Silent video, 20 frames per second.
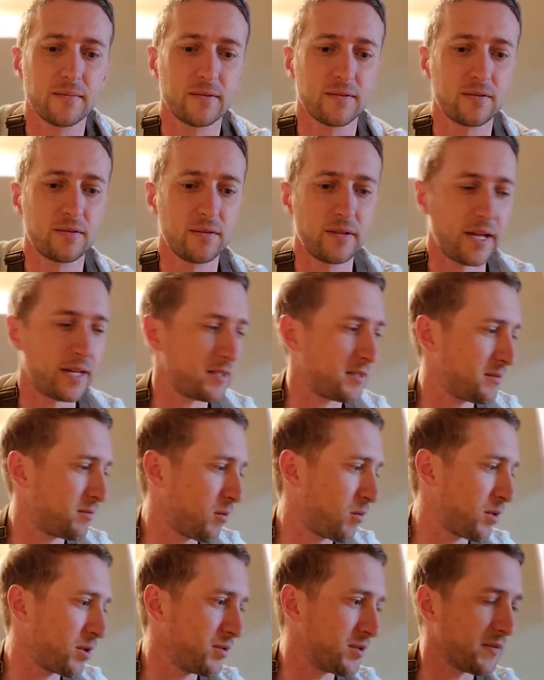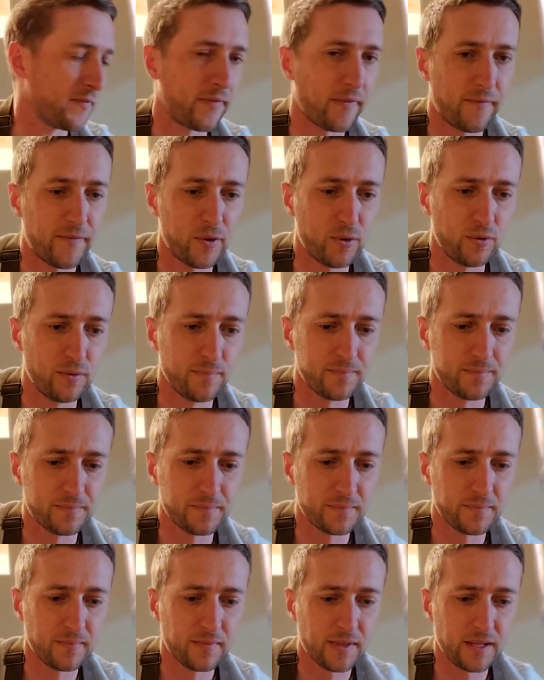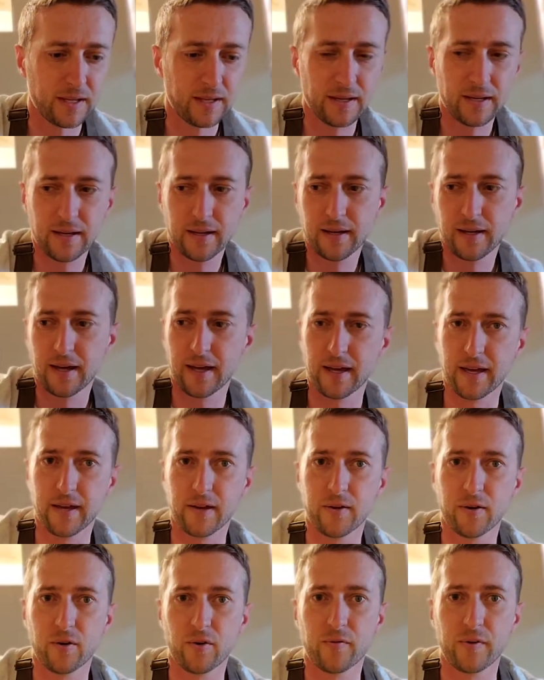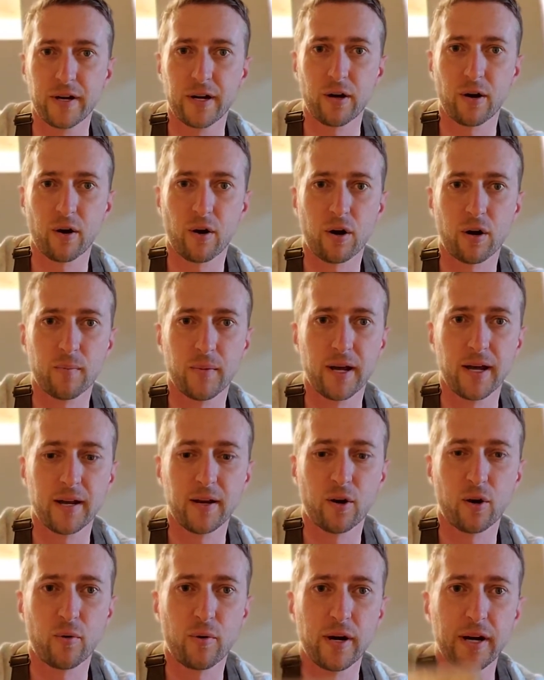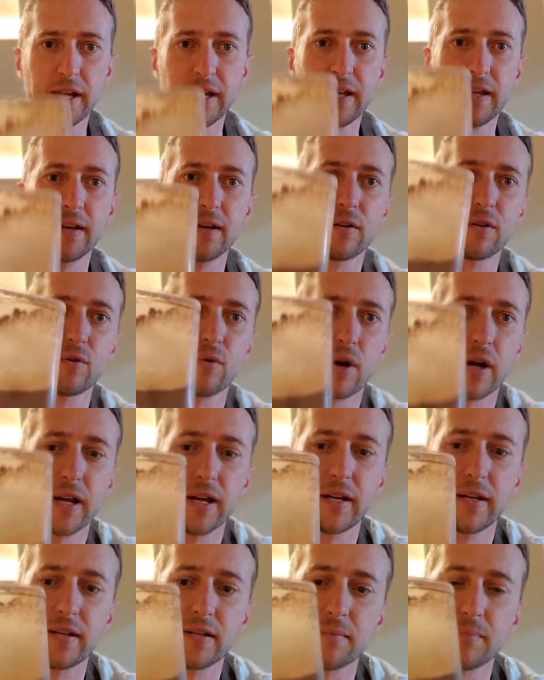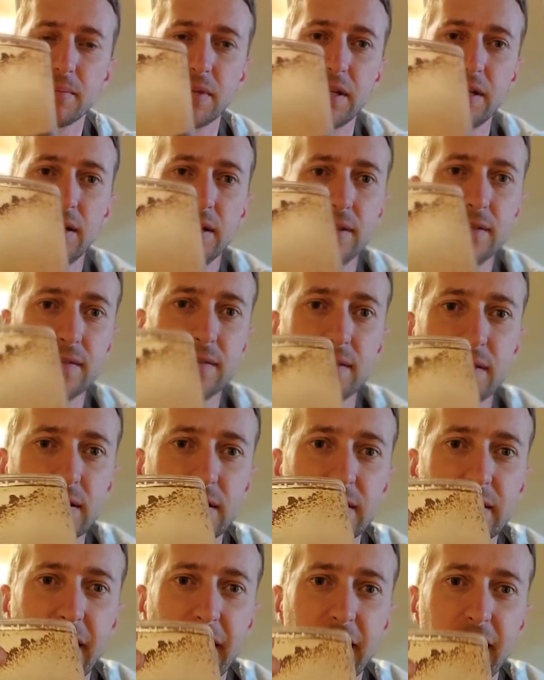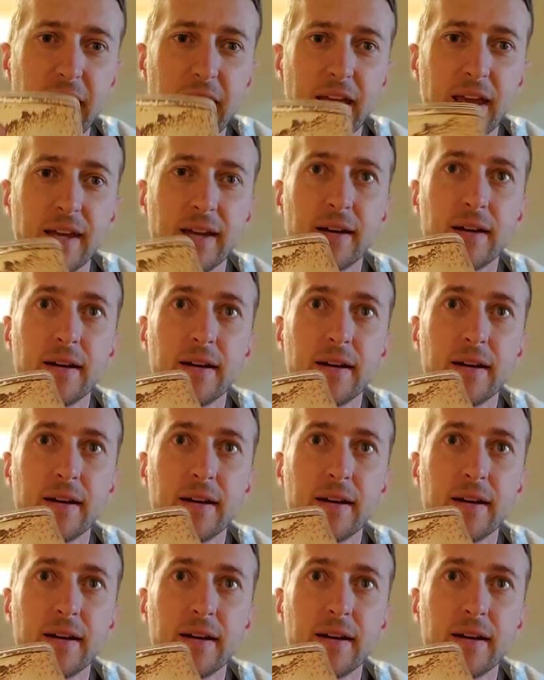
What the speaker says: So that's what we're using for fuel. And over here are my already grind beans. This is at a...